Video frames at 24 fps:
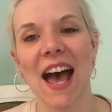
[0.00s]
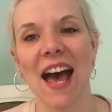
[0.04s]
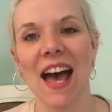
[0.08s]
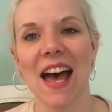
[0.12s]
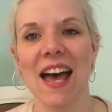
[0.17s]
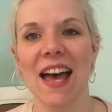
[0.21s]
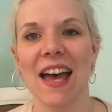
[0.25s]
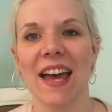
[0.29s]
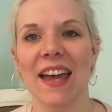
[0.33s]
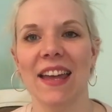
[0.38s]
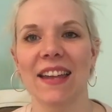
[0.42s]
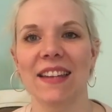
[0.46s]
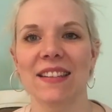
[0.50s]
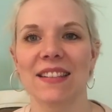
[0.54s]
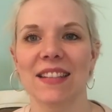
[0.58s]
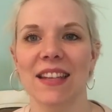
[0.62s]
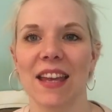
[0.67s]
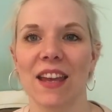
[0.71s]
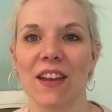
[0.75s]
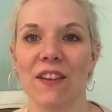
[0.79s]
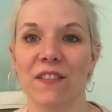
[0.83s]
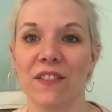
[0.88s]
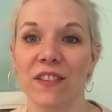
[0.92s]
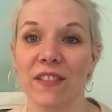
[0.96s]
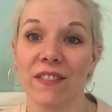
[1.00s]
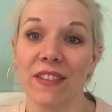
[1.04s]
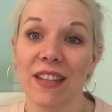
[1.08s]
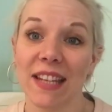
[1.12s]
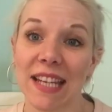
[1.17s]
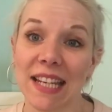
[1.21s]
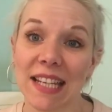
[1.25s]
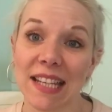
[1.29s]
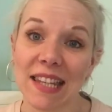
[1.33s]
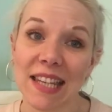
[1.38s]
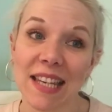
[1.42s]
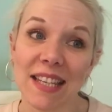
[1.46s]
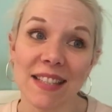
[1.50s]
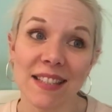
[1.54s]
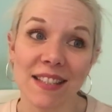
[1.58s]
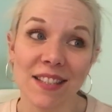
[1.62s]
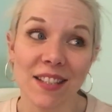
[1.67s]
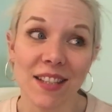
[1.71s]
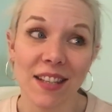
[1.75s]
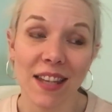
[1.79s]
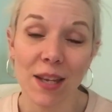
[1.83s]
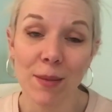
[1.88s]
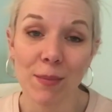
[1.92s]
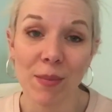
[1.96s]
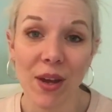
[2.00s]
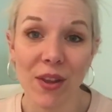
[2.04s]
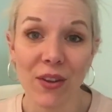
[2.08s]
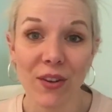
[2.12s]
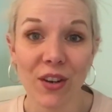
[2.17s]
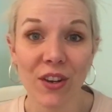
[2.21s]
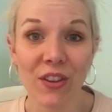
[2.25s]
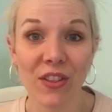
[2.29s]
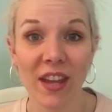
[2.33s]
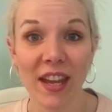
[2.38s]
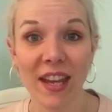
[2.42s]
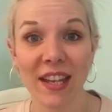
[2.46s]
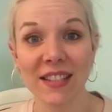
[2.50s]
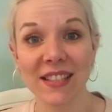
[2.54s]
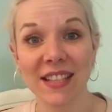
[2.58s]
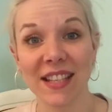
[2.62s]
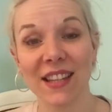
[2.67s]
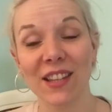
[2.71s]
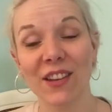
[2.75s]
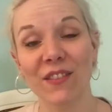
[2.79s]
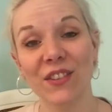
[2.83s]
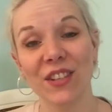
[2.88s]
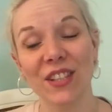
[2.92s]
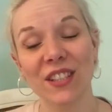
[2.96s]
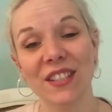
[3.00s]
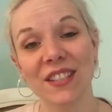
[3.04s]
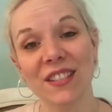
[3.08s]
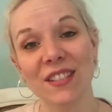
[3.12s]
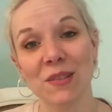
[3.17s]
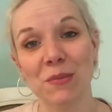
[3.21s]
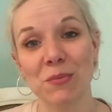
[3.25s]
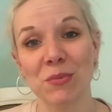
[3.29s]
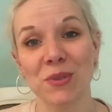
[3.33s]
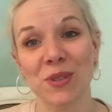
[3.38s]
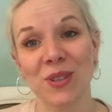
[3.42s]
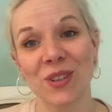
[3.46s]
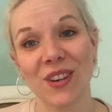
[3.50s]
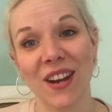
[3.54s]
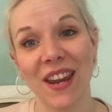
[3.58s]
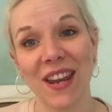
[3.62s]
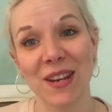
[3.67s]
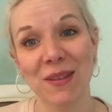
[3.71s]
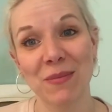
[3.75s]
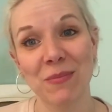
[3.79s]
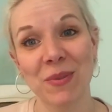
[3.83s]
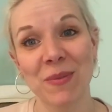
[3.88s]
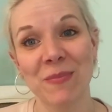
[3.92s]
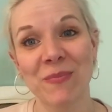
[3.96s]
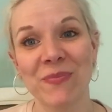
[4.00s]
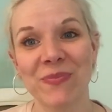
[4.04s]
and if you've liked this and you like my other things, I'd love you to subscribe.